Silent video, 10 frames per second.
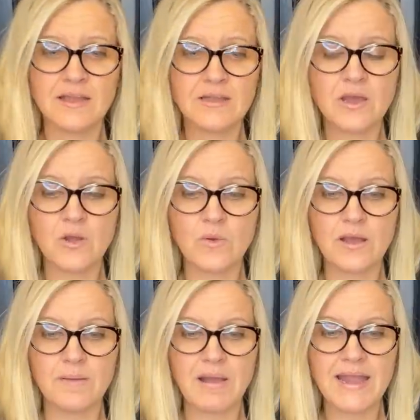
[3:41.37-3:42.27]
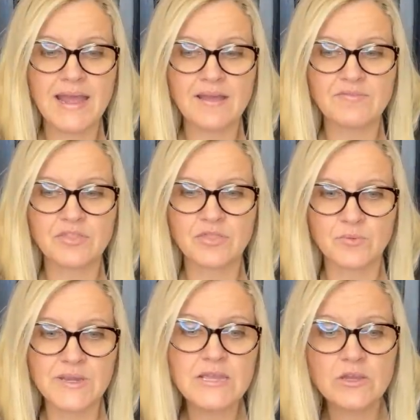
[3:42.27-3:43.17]
I know um, I have
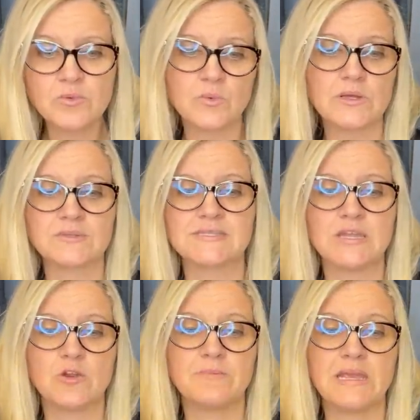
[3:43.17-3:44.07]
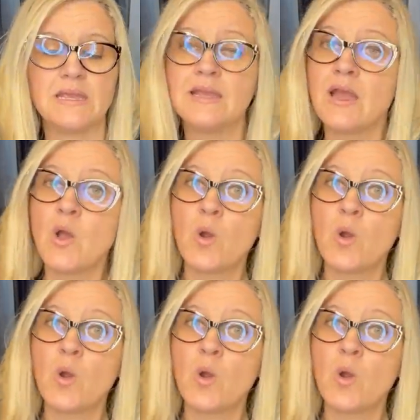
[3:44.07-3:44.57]
three Goodwills near me.